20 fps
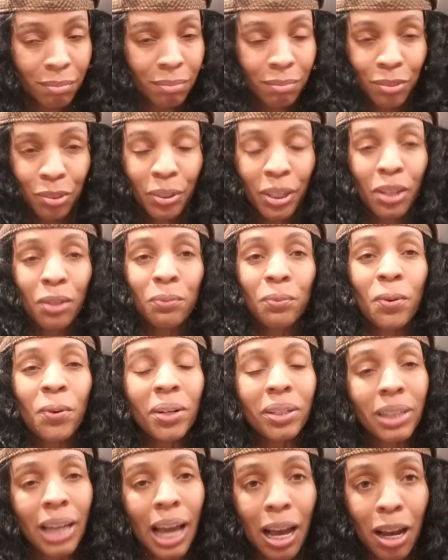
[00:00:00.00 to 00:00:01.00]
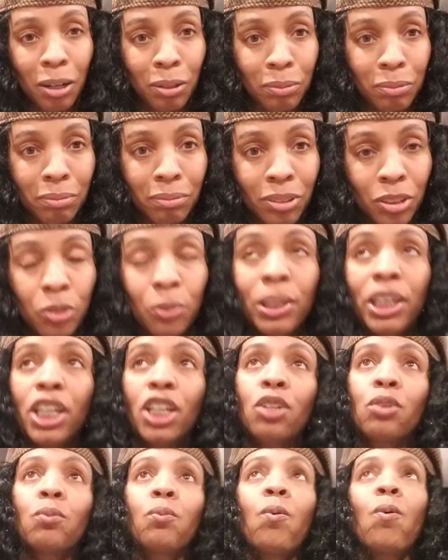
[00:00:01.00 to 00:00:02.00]
you get wore down. You
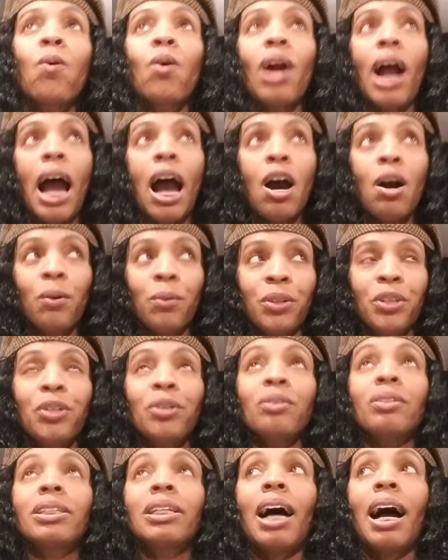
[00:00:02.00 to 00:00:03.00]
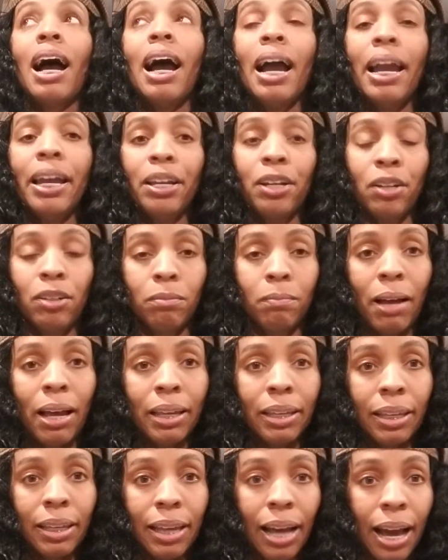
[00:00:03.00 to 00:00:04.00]
get wore out. You're tired.
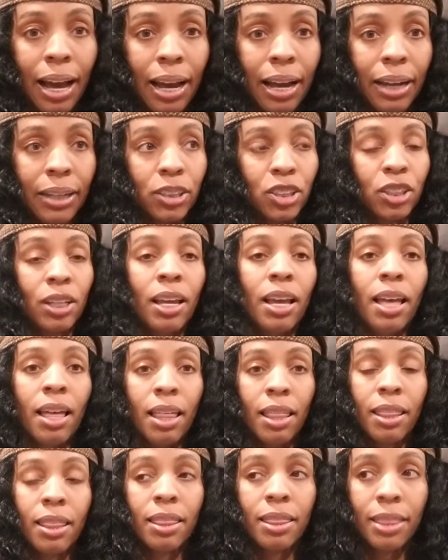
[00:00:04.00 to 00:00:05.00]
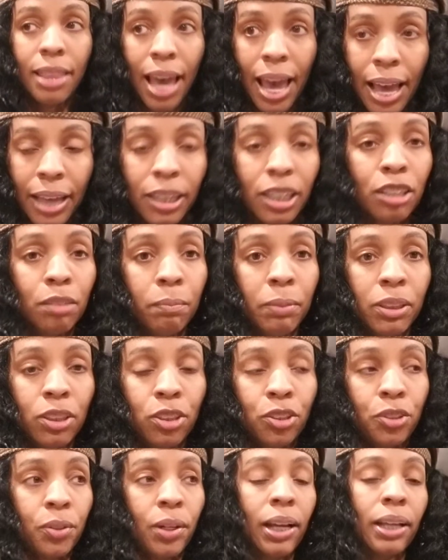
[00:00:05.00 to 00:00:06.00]
My gosh, that can be
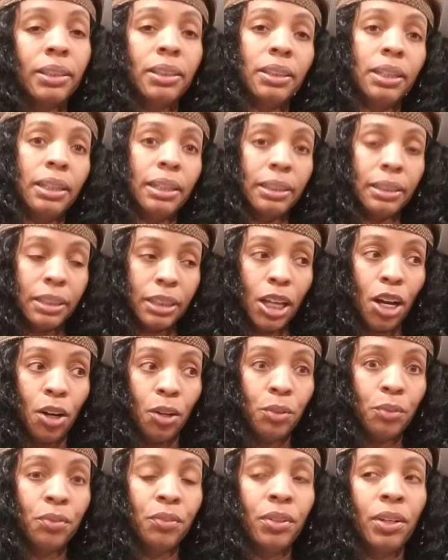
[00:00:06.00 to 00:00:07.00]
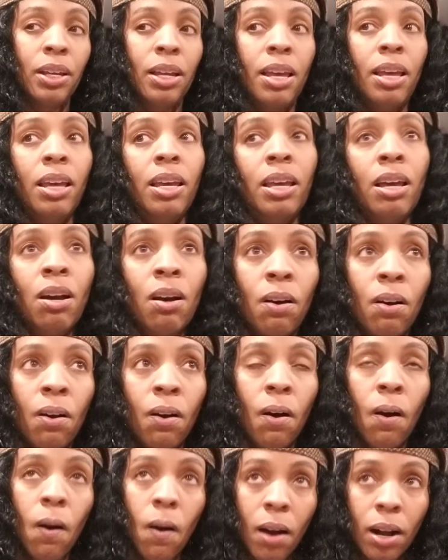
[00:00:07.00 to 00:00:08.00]
stress in itself.
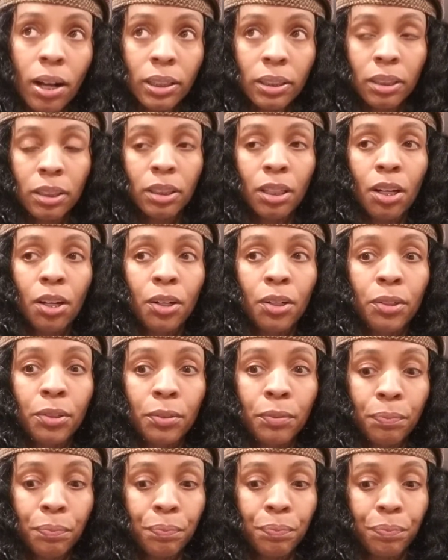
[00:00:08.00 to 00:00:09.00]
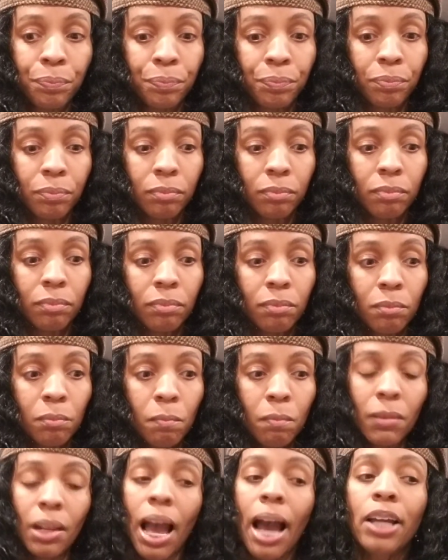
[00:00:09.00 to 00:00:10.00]
Also,
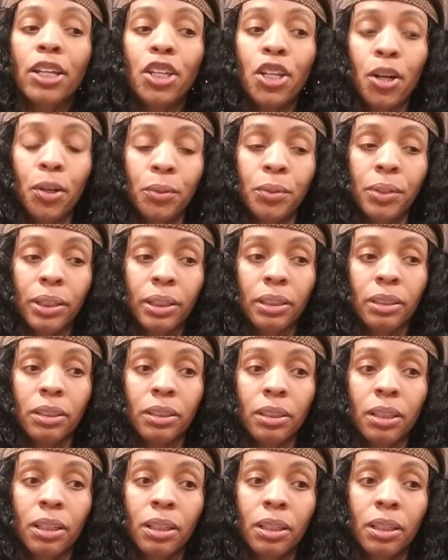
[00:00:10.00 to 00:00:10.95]
I noticed